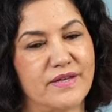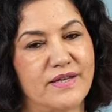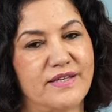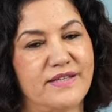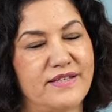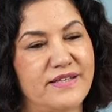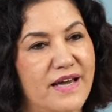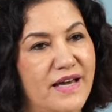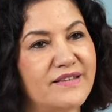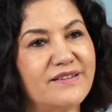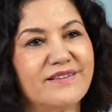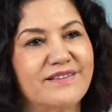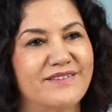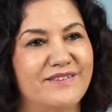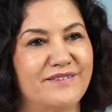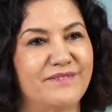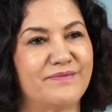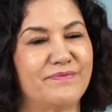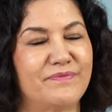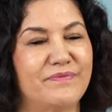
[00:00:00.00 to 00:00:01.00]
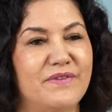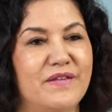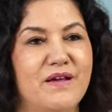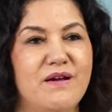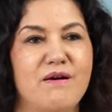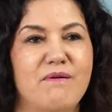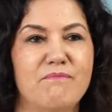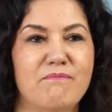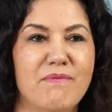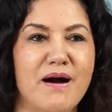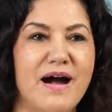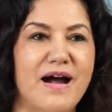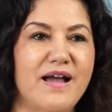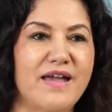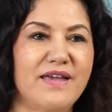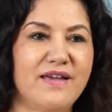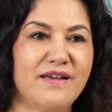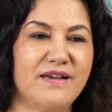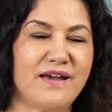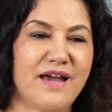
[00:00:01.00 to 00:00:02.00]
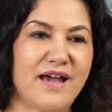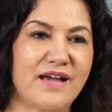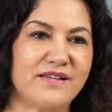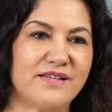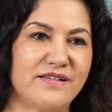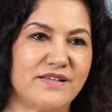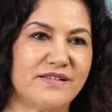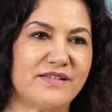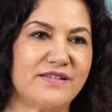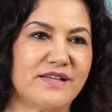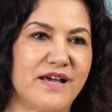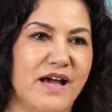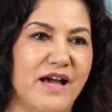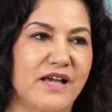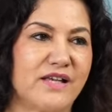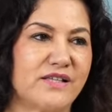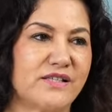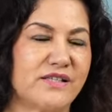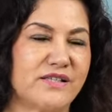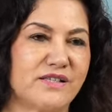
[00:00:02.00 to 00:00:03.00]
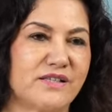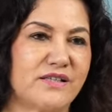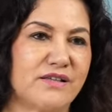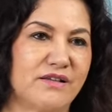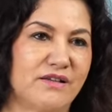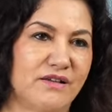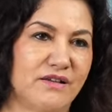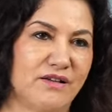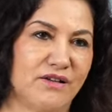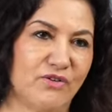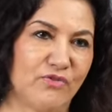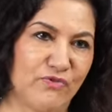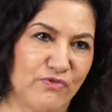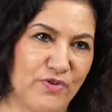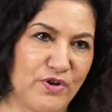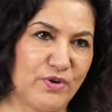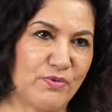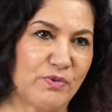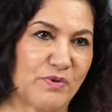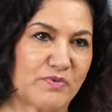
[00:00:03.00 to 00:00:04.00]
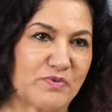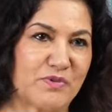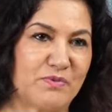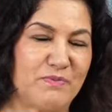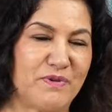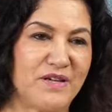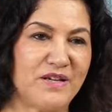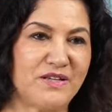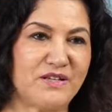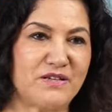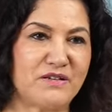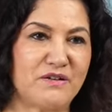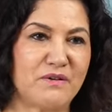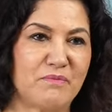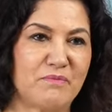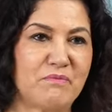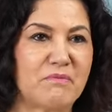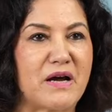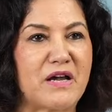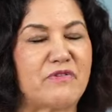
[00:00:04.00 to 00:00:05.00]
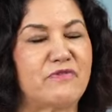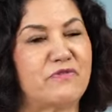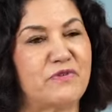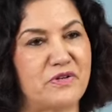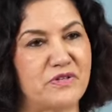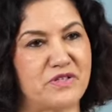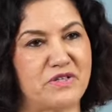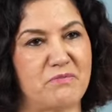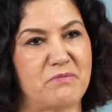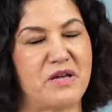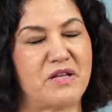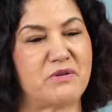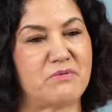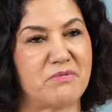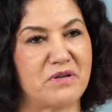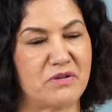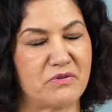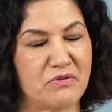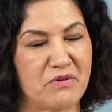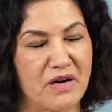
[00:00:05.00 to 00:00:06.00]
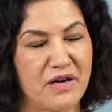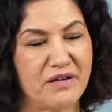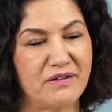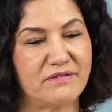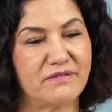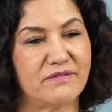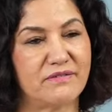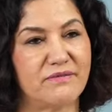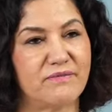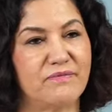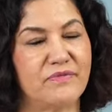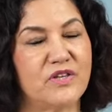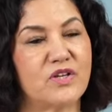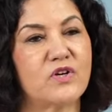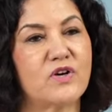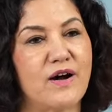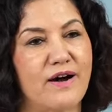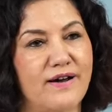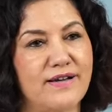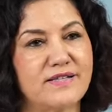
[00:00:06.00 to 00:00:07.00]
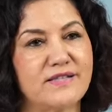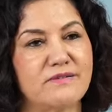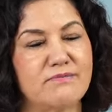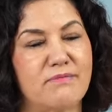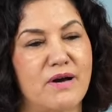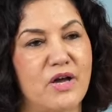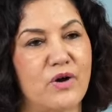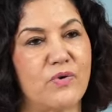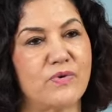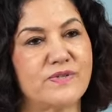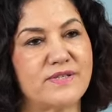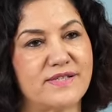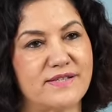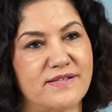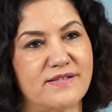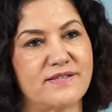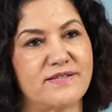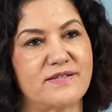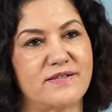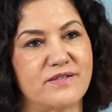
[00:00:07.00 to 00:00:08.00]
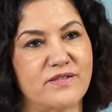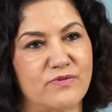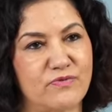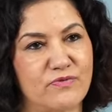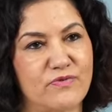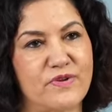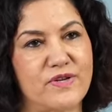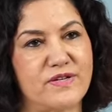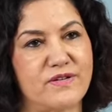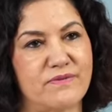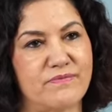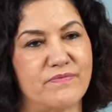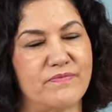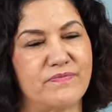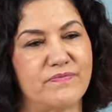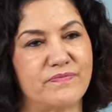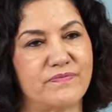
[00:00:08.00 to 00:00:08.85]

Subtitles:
Yet, my exercise, freedom of speech, my First Amendment right, cost my own sister's freedom.